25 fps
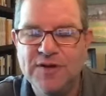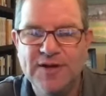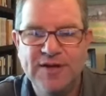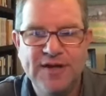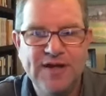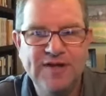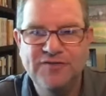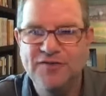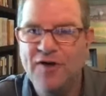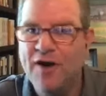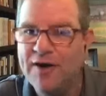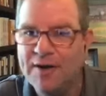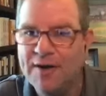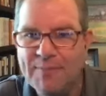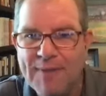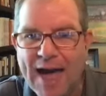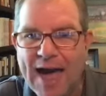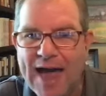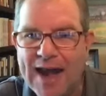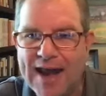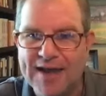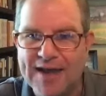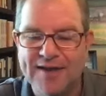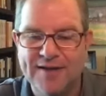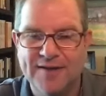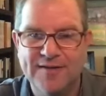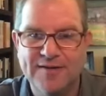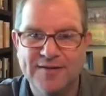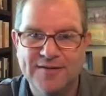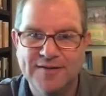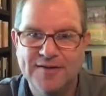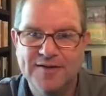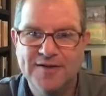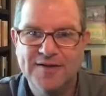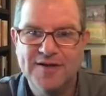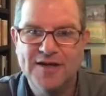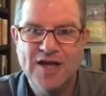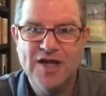it's automatic.
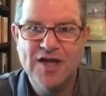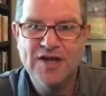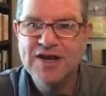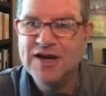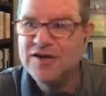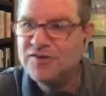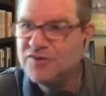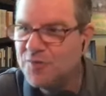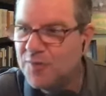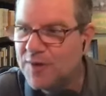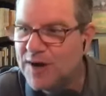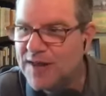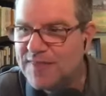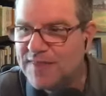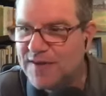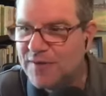You didn't do anything